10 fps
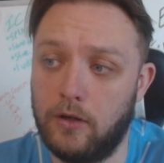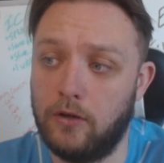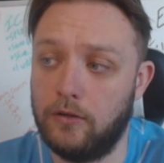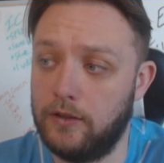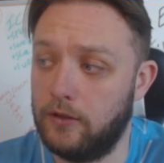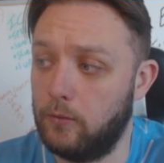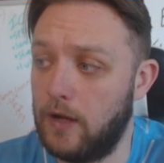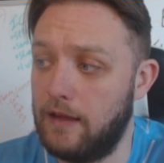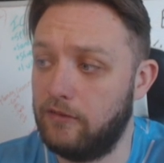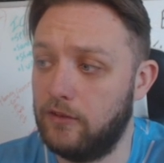or
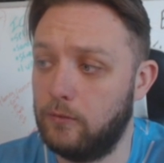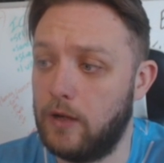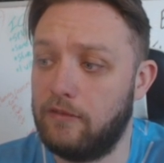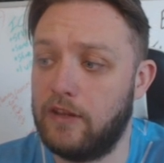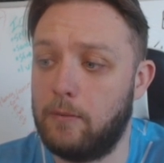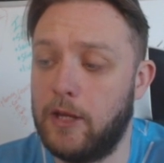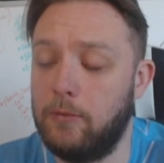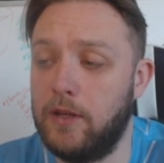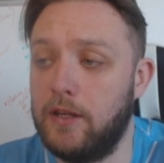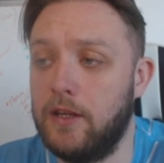whatever that may
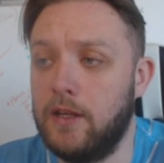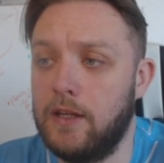be.